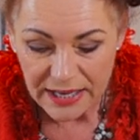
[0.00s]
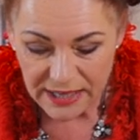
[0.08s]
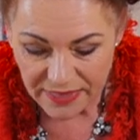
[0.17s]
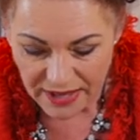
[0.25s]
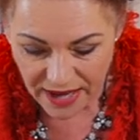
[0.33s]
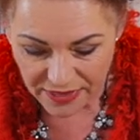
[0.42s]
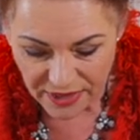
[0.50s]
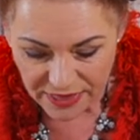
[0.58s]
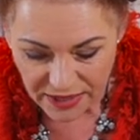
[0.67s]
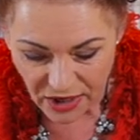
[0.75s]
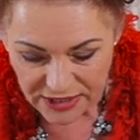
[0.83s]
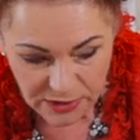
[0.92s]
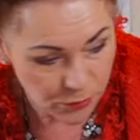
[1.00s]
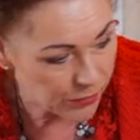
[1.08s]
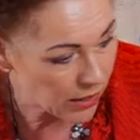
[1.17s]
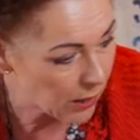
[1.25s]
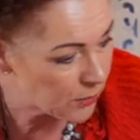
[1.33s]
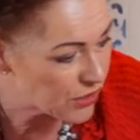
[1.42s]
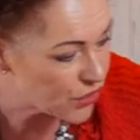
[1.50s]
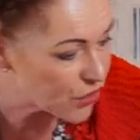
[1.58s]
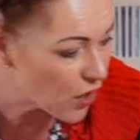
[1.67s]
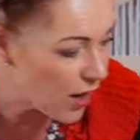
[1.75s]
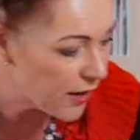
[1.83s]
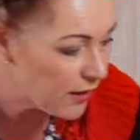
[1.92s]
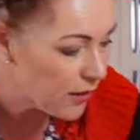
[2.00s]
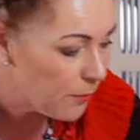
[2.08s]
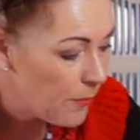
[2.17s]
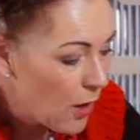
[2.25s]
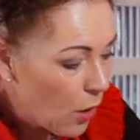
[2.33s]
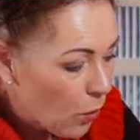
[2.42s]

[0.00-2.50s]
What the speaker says: Now, the other thing I did when I was drying them